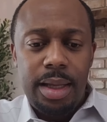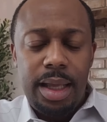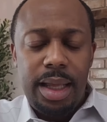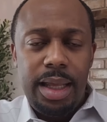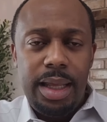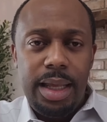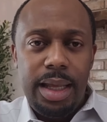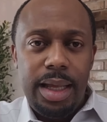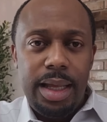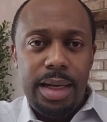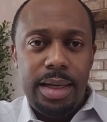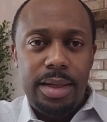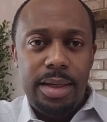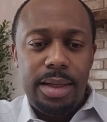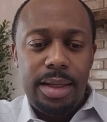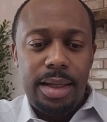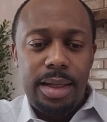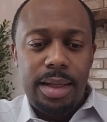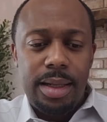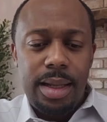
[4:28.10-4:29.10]
And
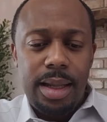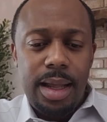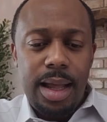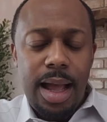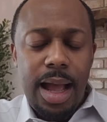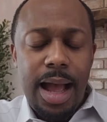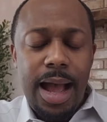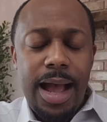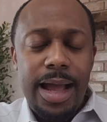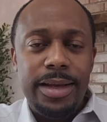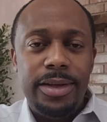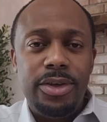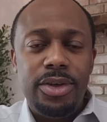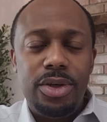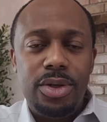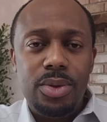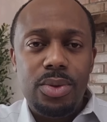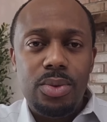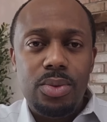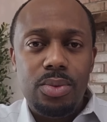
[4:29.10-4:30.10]
I
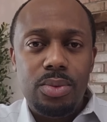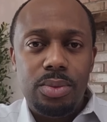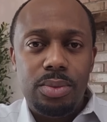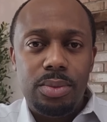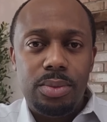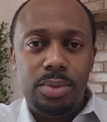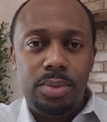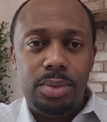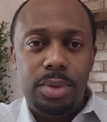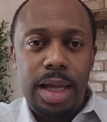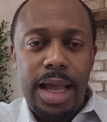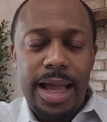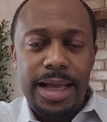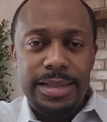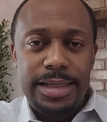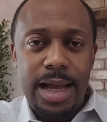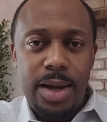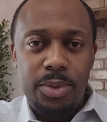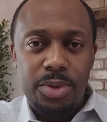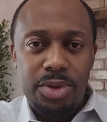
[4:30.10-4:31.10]
knew
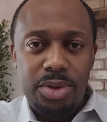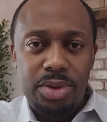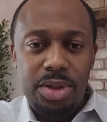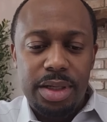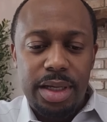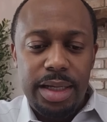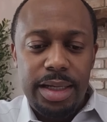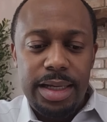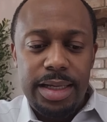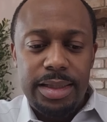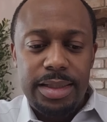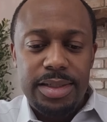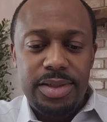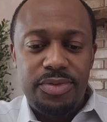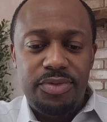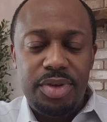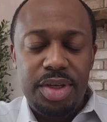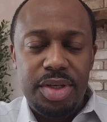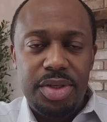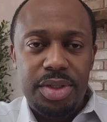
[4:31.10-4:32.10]
as I was looking at this
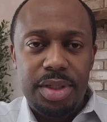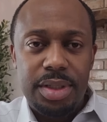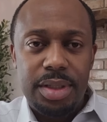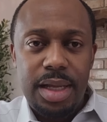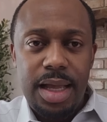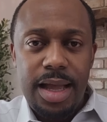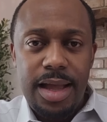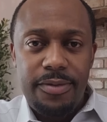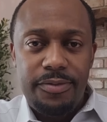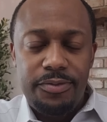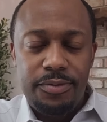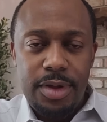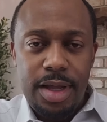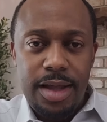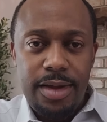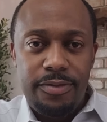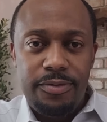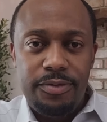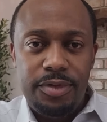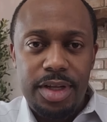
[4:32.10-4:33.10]
vision,
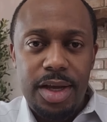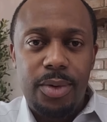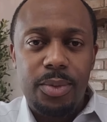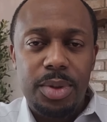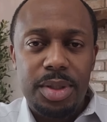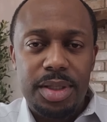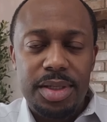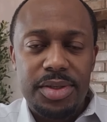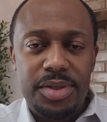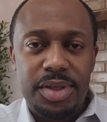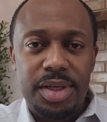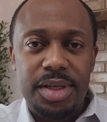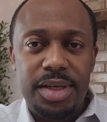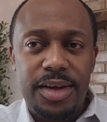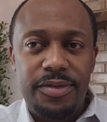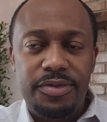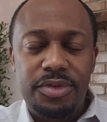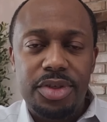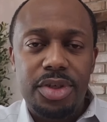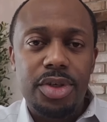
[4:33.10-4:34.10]
I've dealt with this
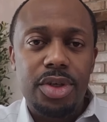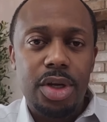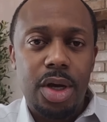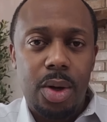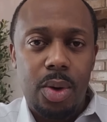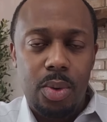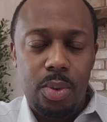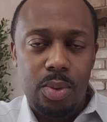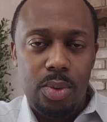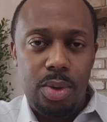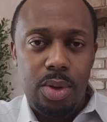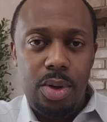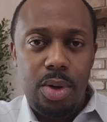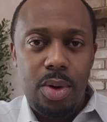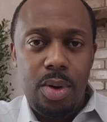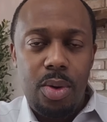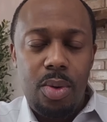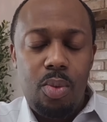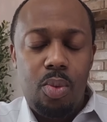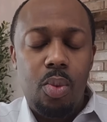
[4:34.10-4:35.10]
enough to know
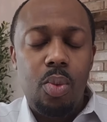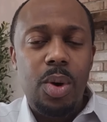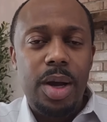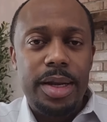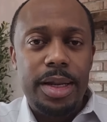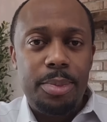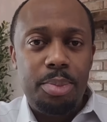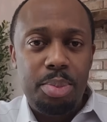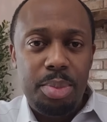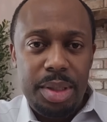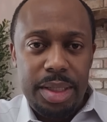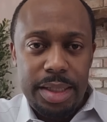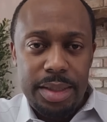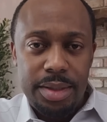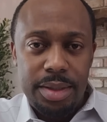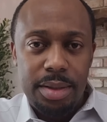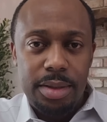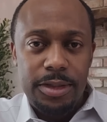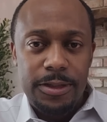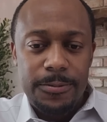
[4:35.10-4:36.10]
what it
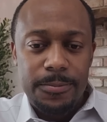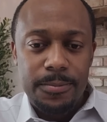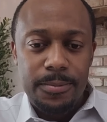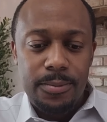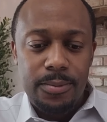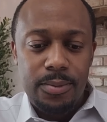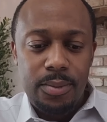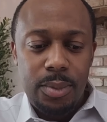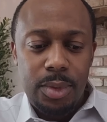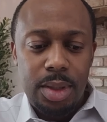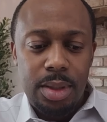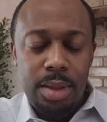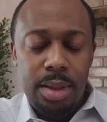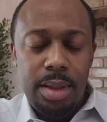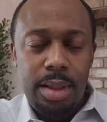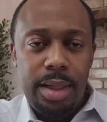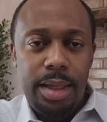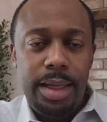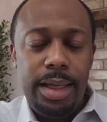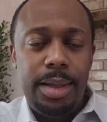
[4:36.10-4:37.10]
meant.
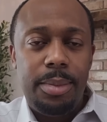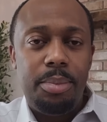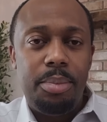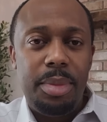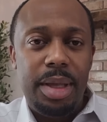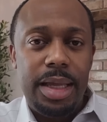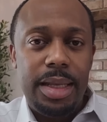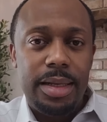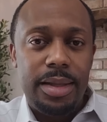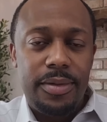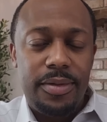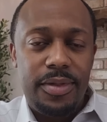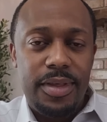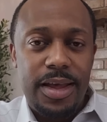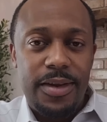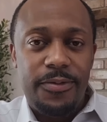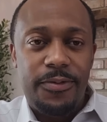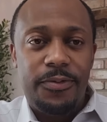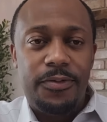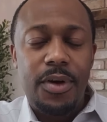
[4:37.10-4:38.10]
It meant
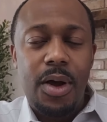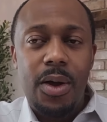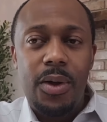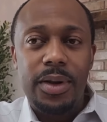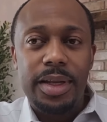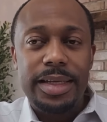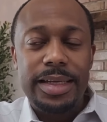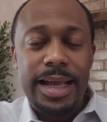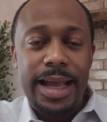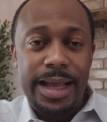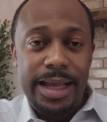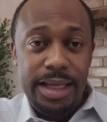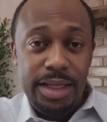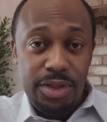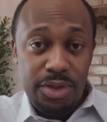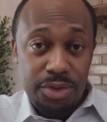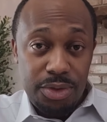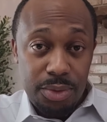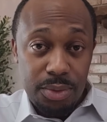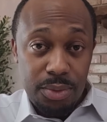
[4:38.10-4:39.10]
that fallen
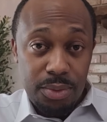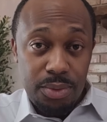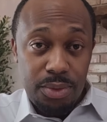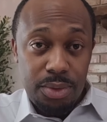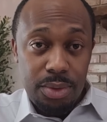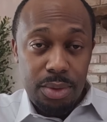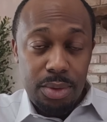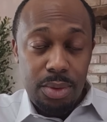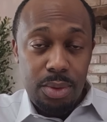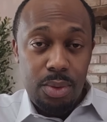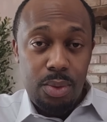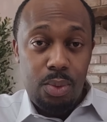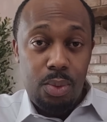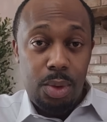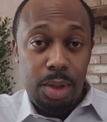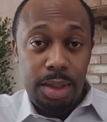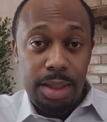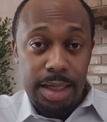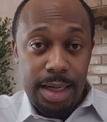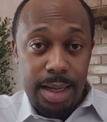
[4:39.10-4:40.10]
angels
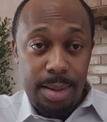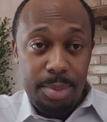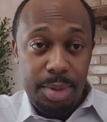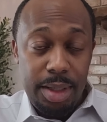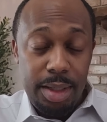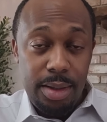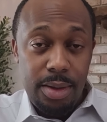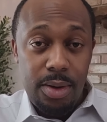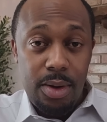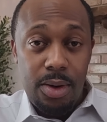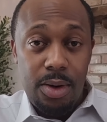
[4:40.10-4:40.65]
were coming